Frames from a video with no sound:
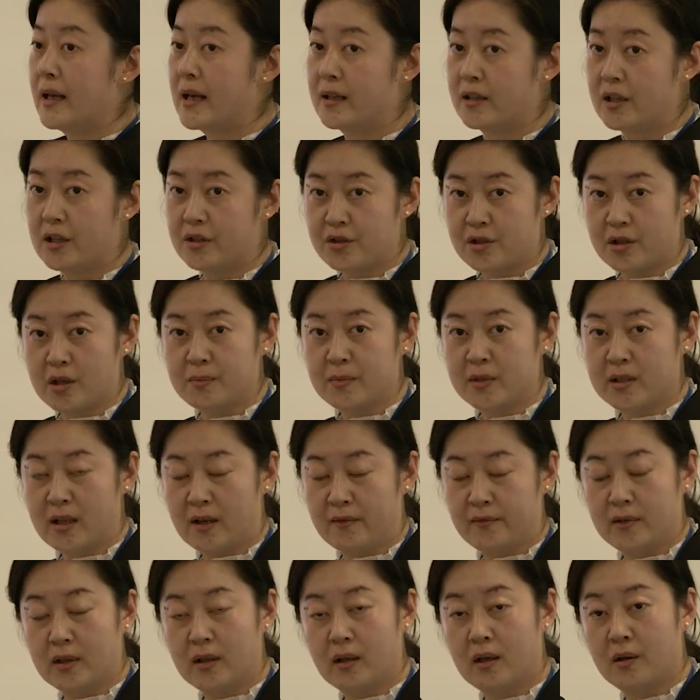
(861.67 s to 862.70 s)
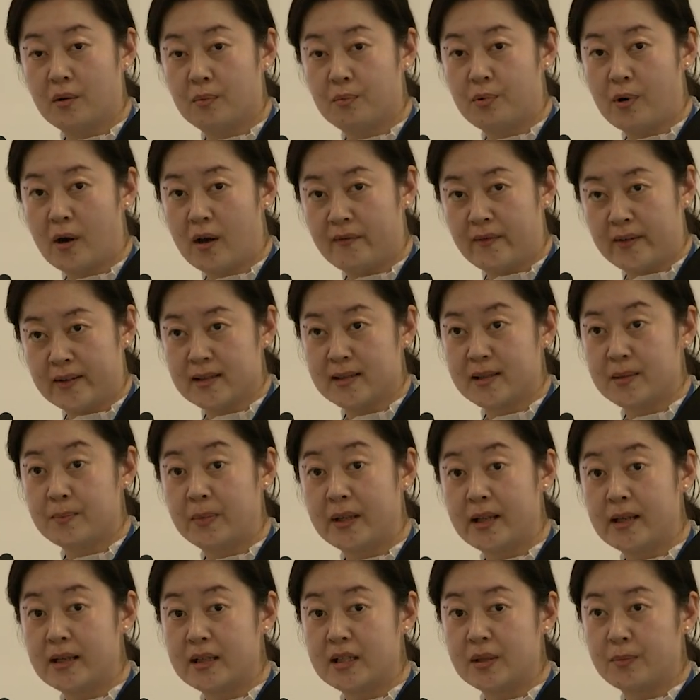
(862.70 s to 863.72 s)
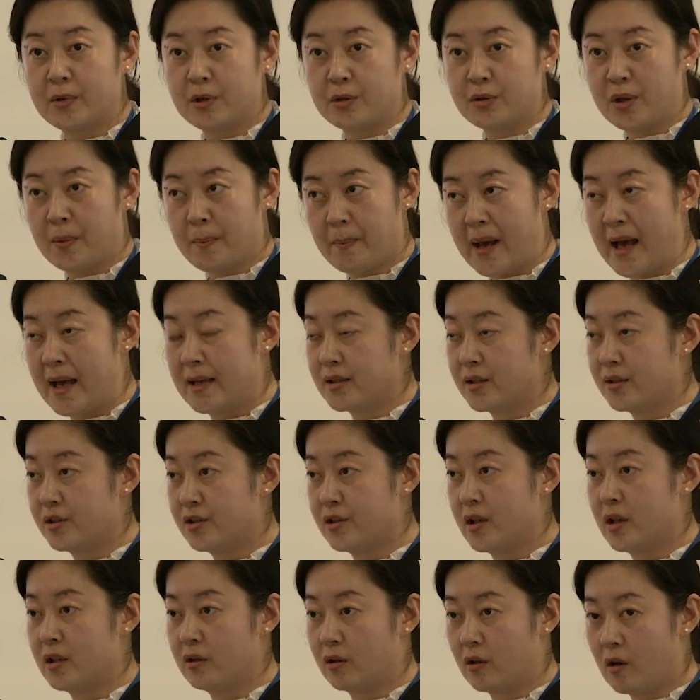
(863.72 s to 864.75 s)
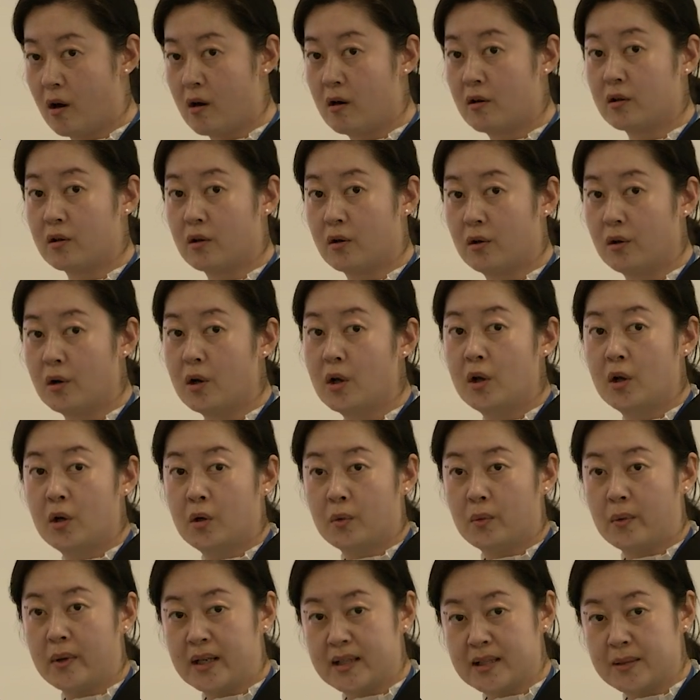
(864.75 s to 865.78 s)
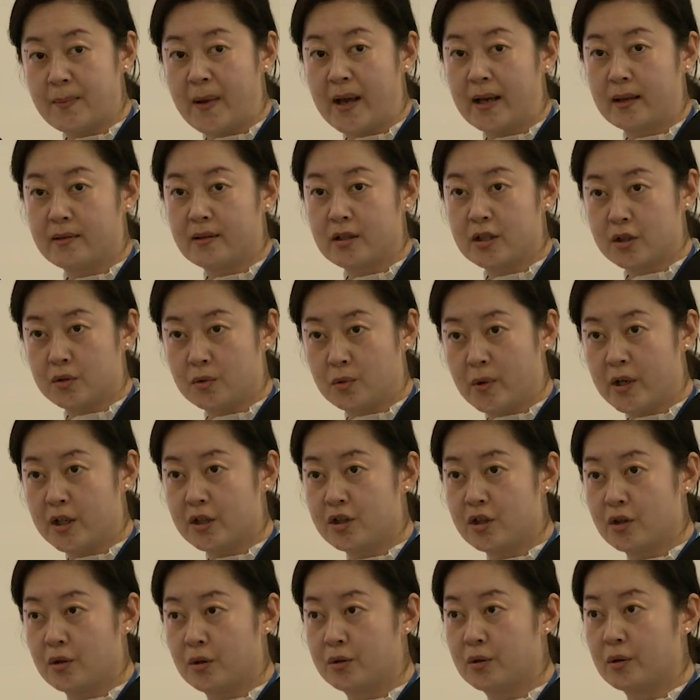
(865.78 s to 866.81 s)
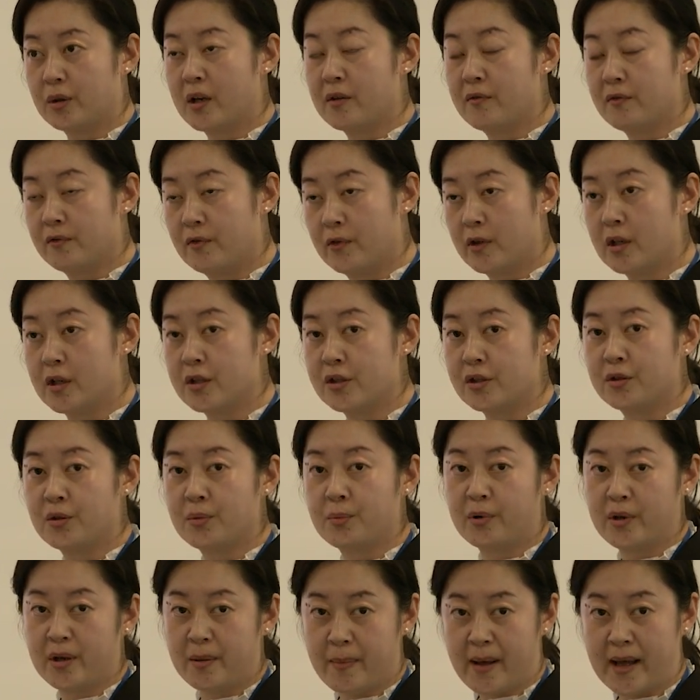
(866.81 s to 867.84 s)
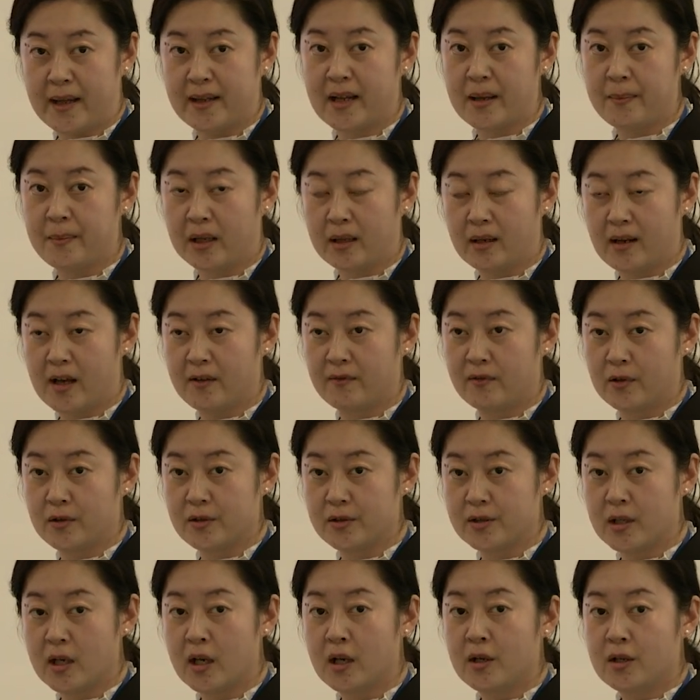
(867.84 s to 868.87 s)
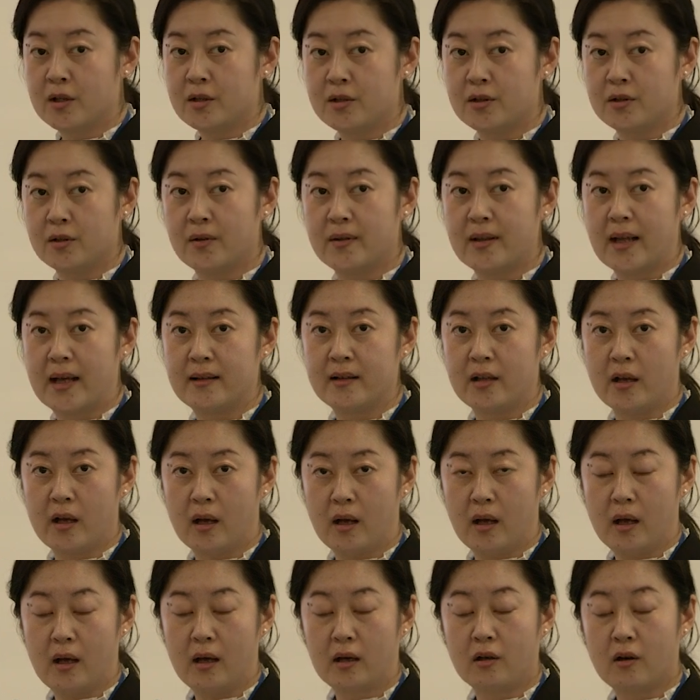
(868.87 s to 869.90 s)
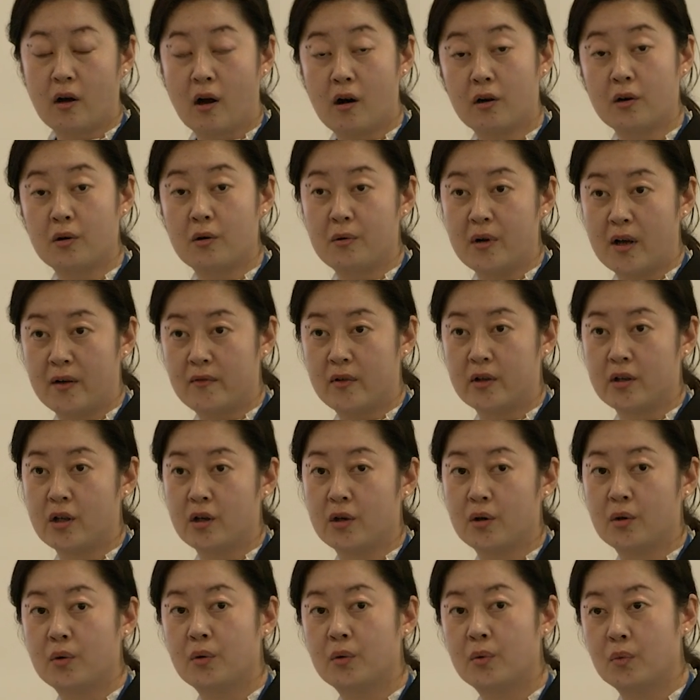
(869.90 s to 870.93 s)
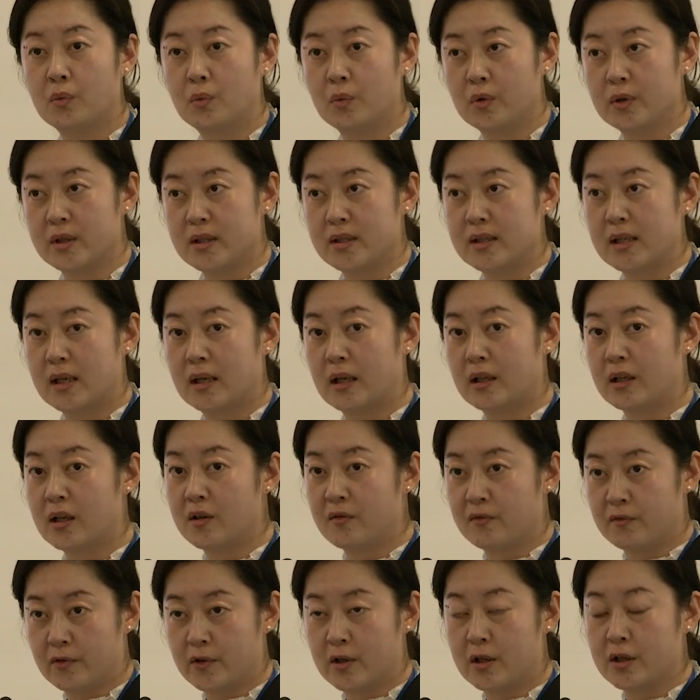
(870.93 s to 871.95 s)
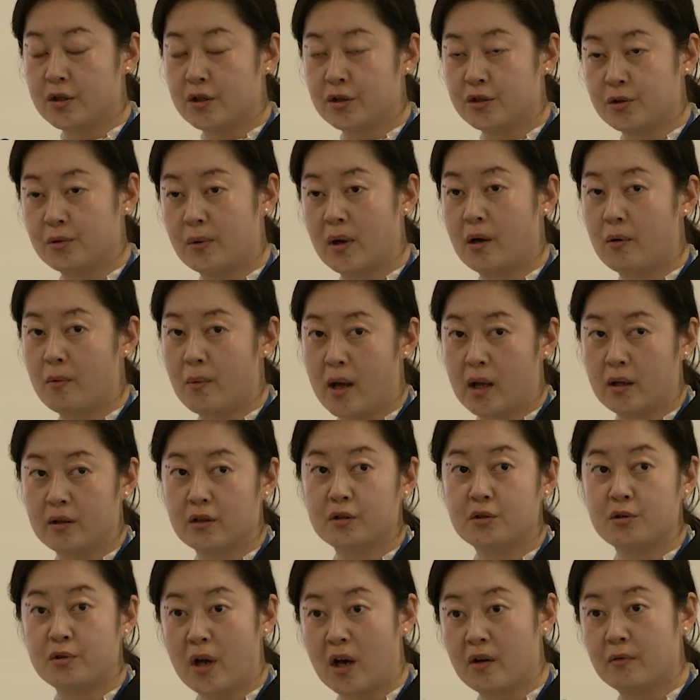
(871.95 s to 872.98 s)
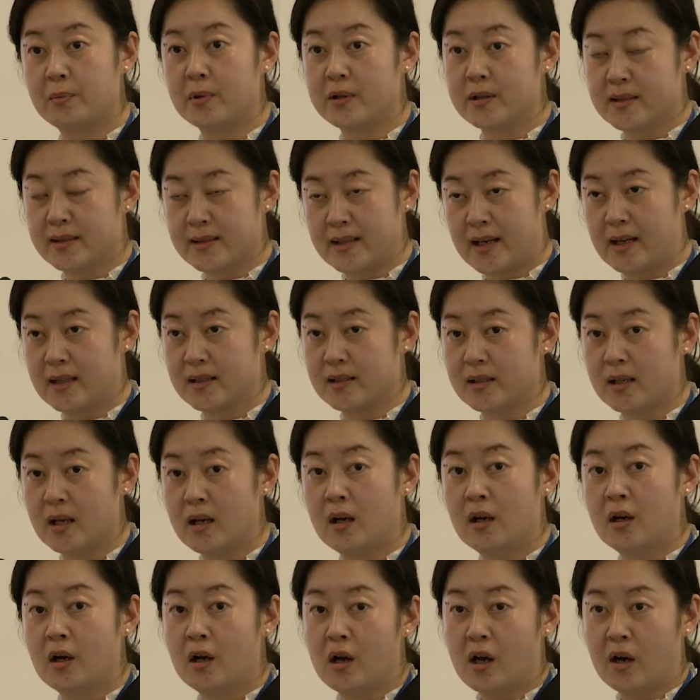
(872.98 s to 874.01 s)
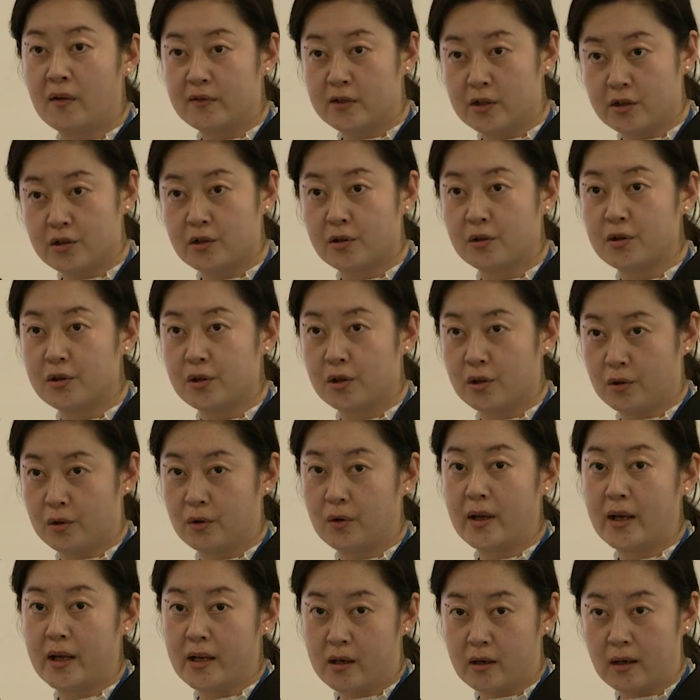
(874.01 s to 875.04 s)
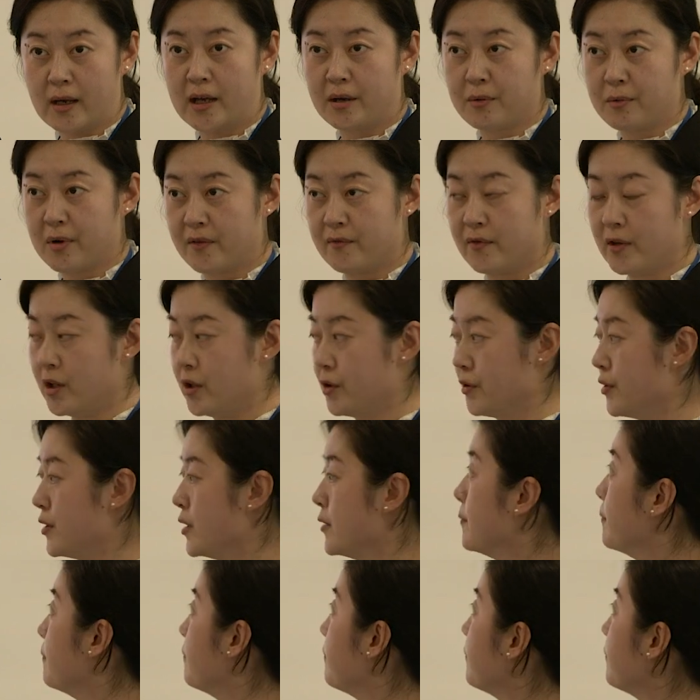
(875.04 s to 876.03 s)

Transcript: And in terms of the profit split between passenger and cargo, we expect this ratio to converge to pre-pandemic levels so that the cargo revenue would converge to around 12% of the total airline revenues.